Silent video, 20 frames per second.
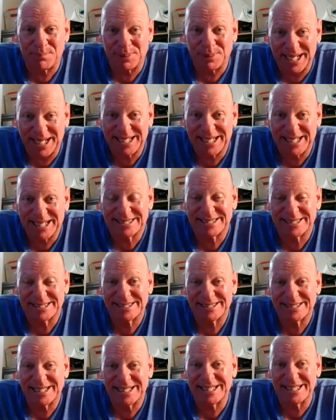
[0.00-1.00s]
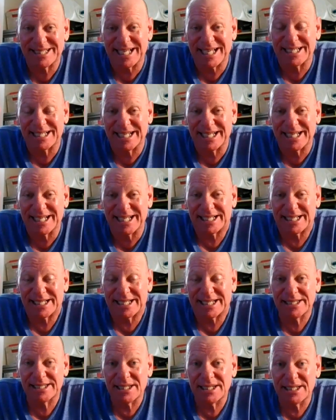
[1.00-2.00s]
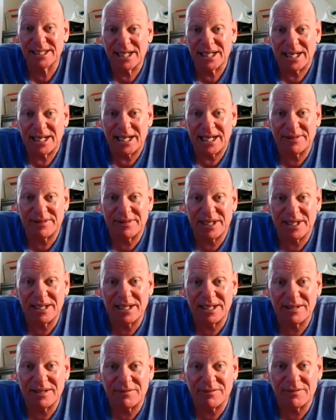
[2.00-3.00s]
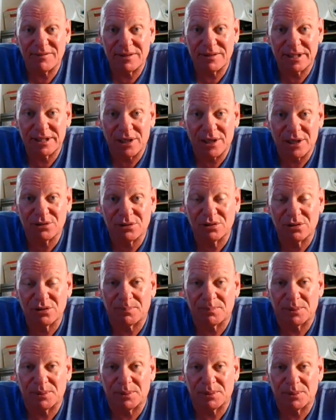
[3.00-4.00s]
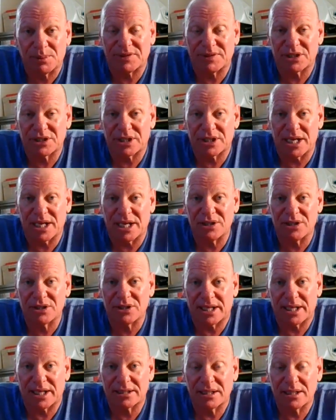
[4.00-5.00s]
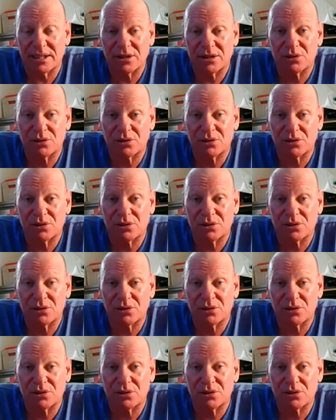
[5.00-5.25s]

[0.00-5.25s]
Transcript: complaint in that letter. And then go through the Bills of Exchange Act,